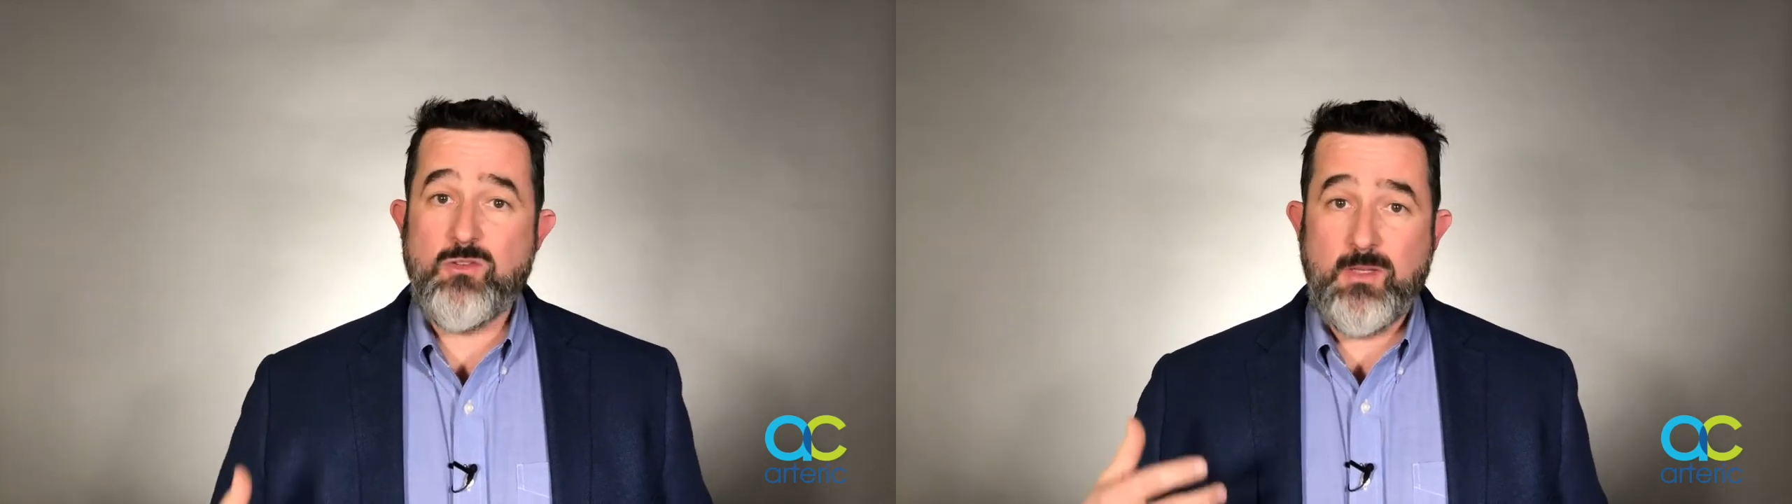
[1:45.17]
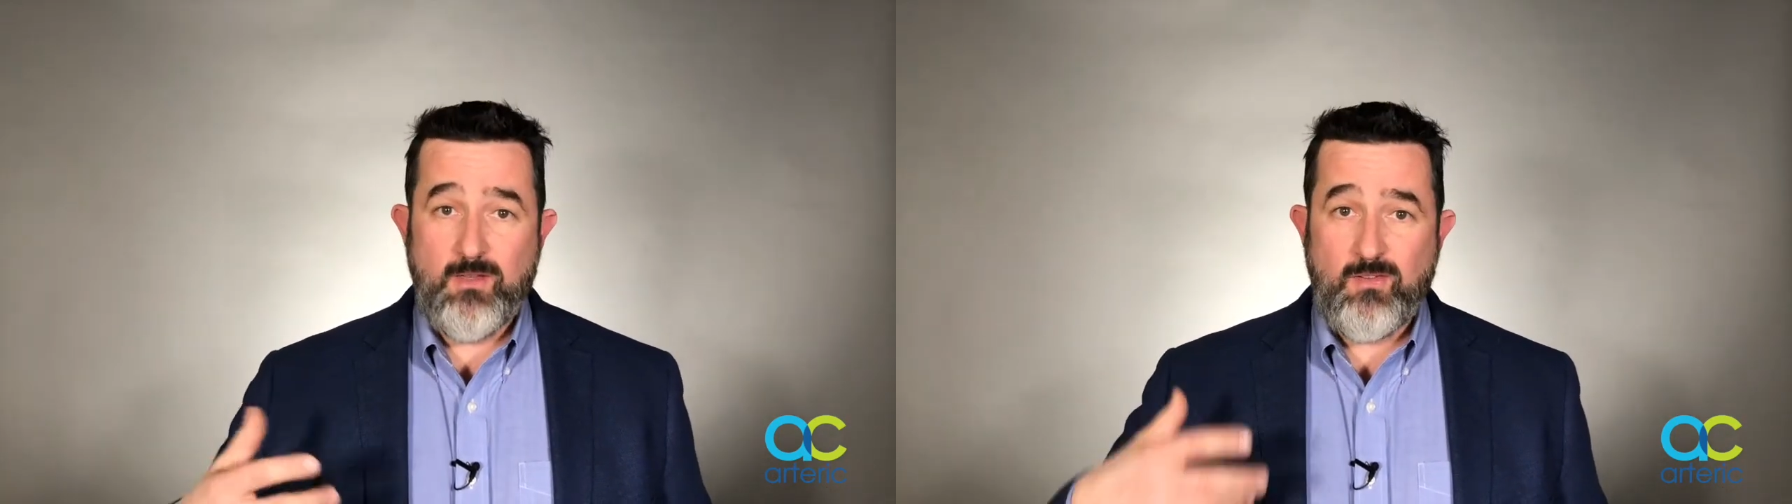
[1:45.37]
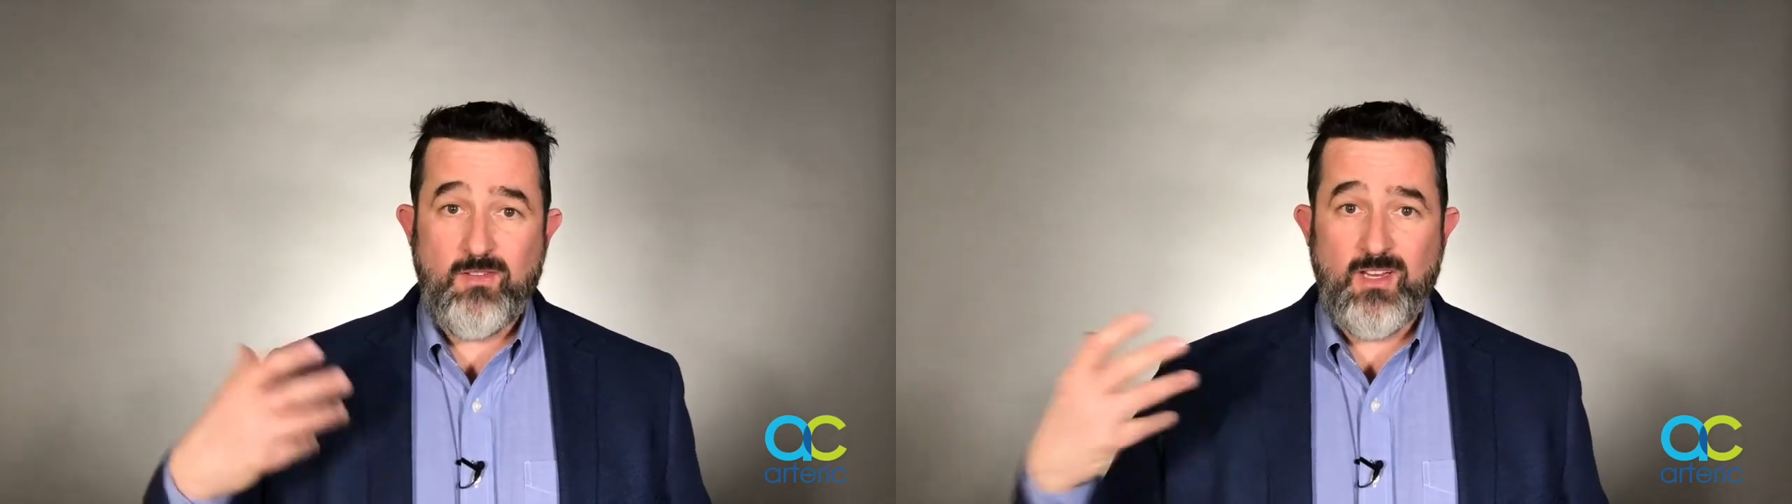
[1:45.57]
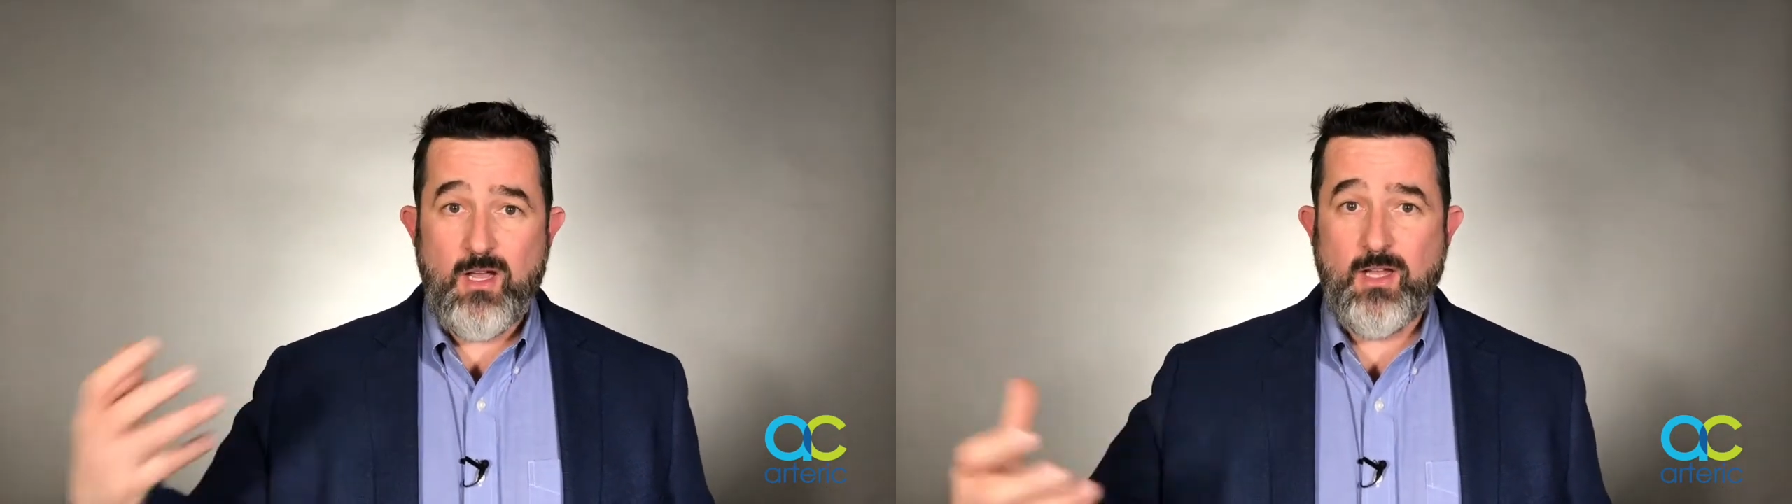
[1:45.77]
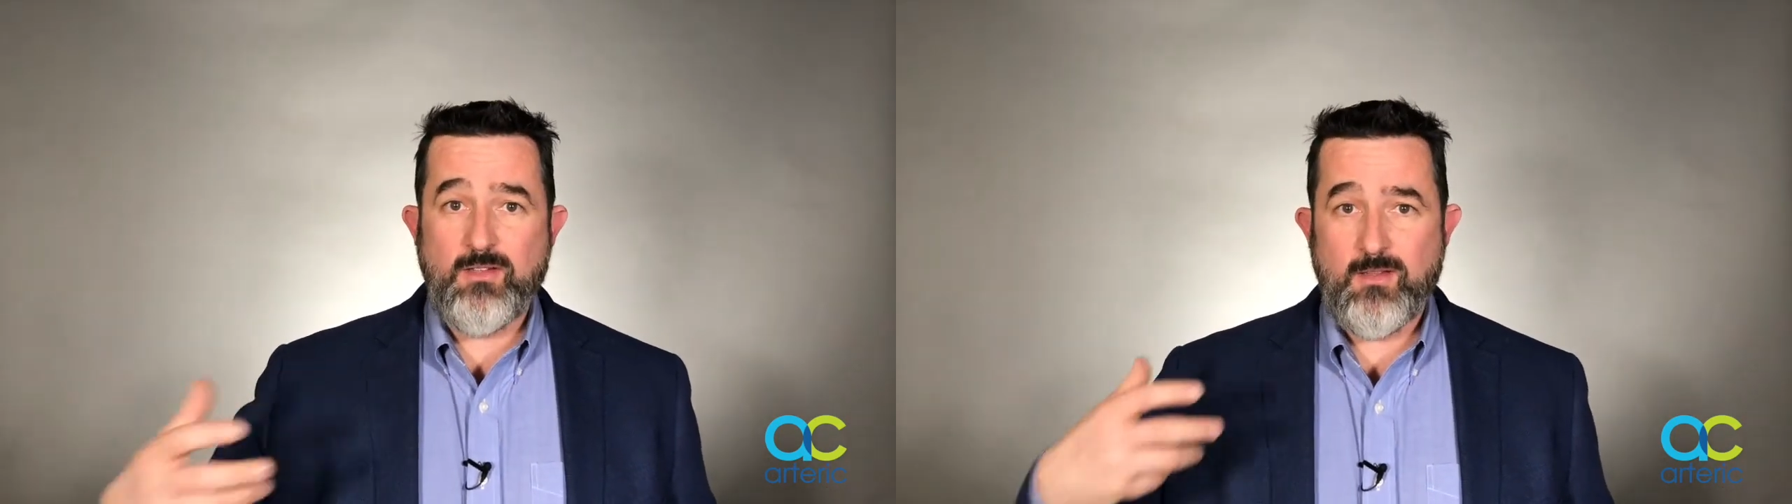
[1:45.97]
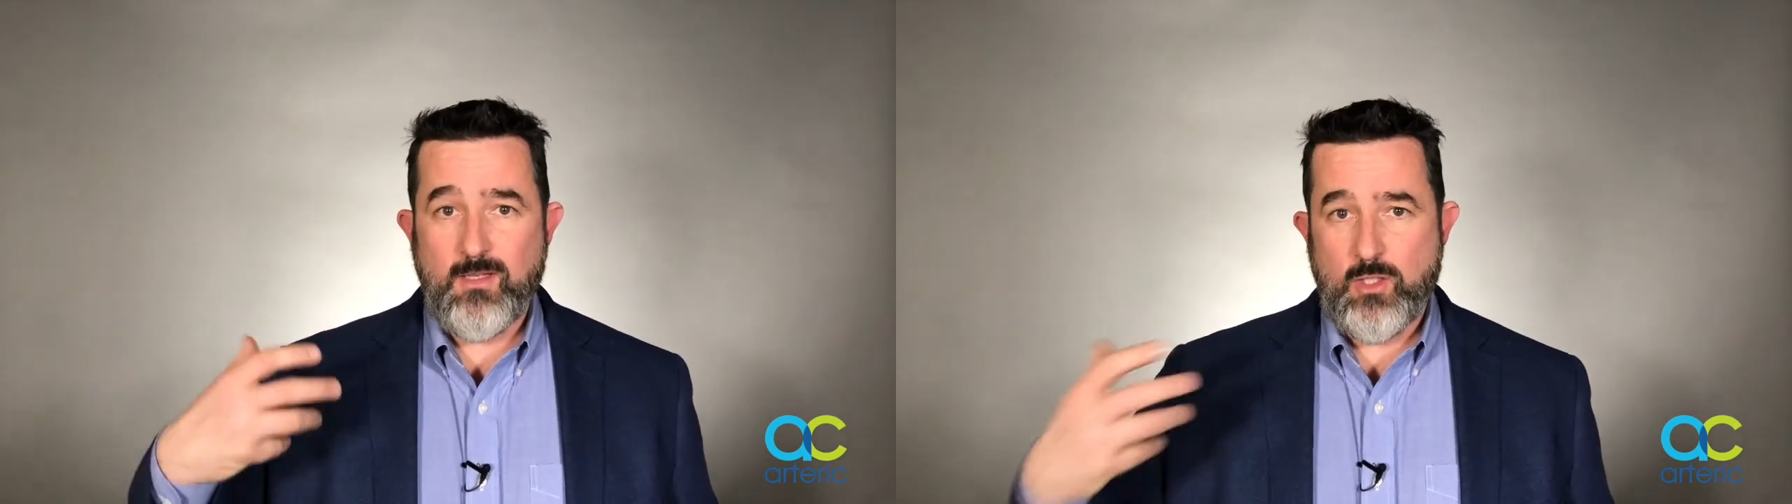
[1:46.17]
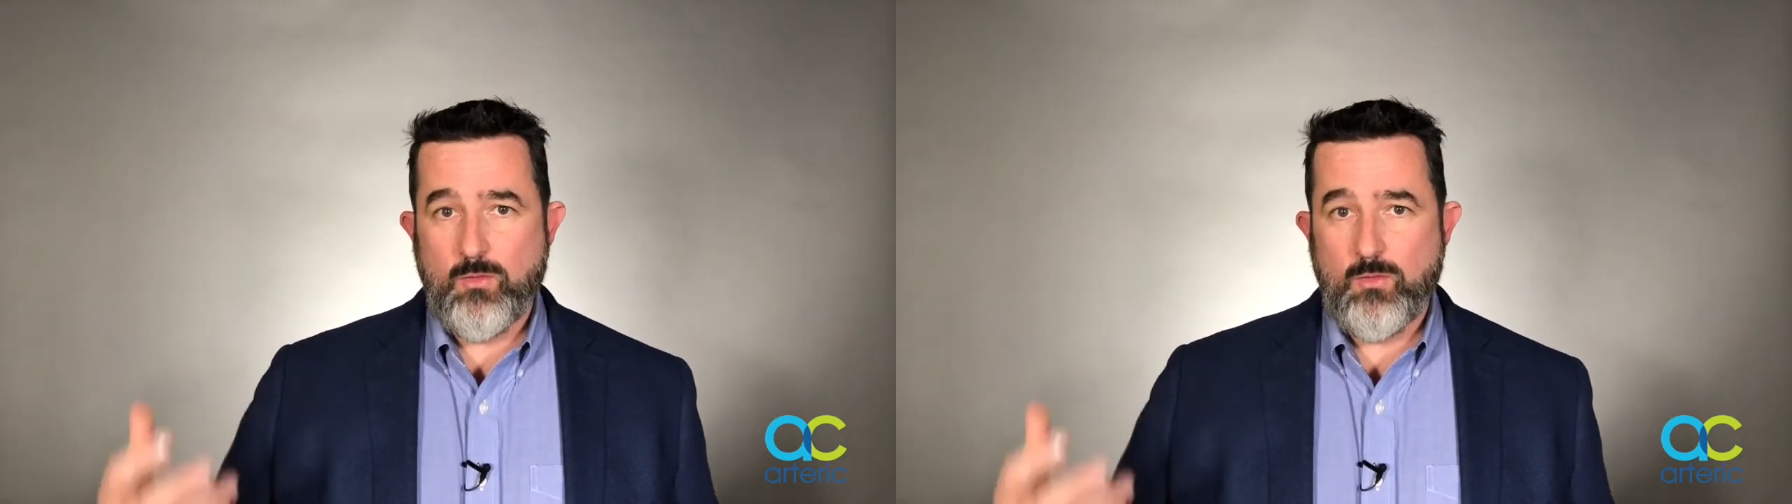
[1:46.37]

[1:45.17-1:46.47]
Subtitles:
I mean, this isn't content that